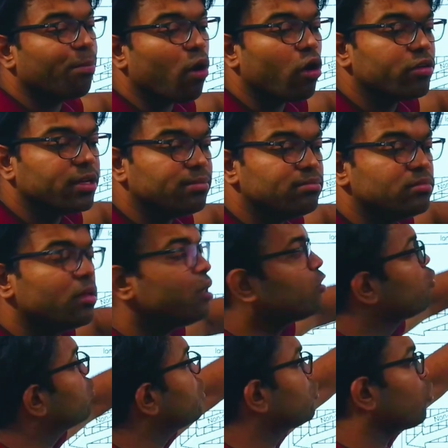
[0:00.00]
the bottom
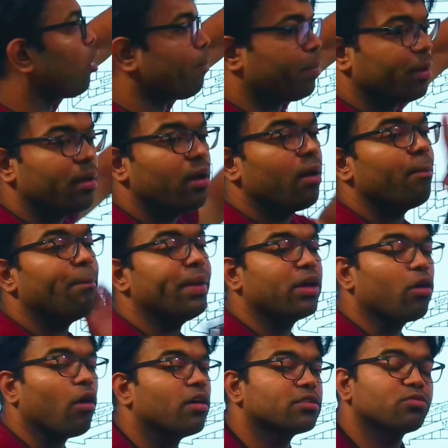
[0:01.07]
to the top.
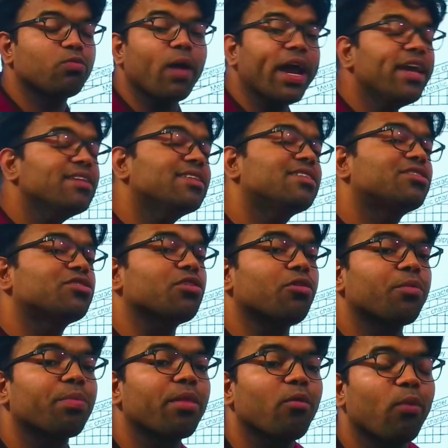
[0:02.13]
Because why is it
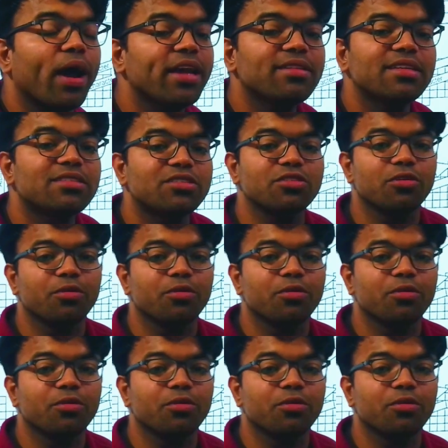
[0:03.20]
so? Why is it